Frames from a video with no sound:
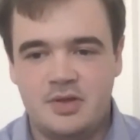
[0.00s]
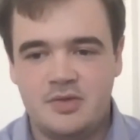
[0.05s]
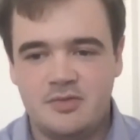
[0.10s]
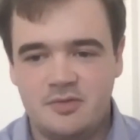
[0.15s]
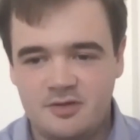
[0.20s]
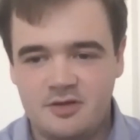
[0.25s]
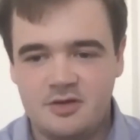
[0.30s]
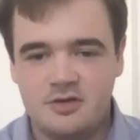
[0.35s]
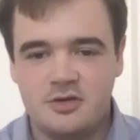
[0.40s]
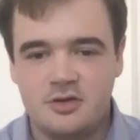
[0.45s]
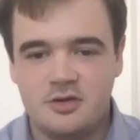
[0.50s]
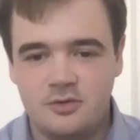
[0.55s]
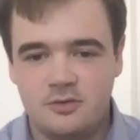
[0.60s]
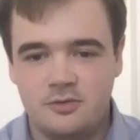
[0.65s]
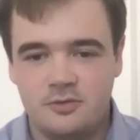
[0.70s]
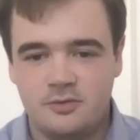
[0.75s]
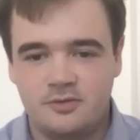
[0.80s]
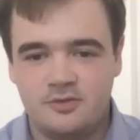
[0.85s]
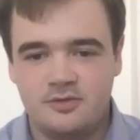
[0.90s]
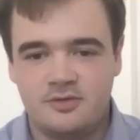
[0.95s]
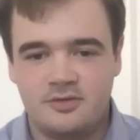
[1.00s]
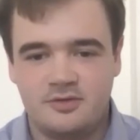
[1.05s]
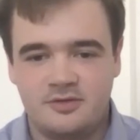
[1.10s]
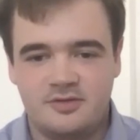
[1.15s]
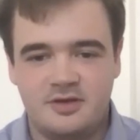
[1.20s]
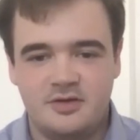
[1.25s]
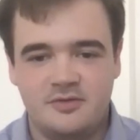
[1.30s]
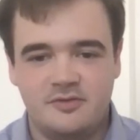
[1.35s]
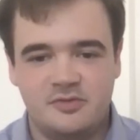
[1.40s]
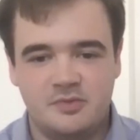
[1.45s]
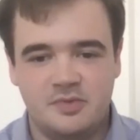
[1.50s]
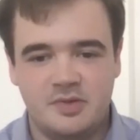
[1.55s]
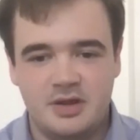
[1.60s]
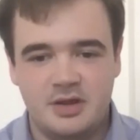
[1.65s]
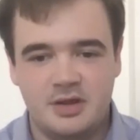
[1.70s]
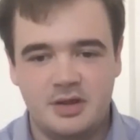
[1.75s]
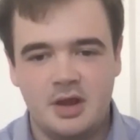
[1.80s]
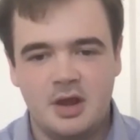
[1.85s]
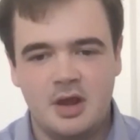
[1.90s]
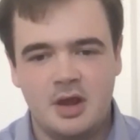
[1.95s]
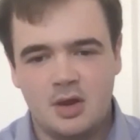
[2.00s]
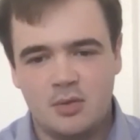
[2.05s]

BBC News seemed to be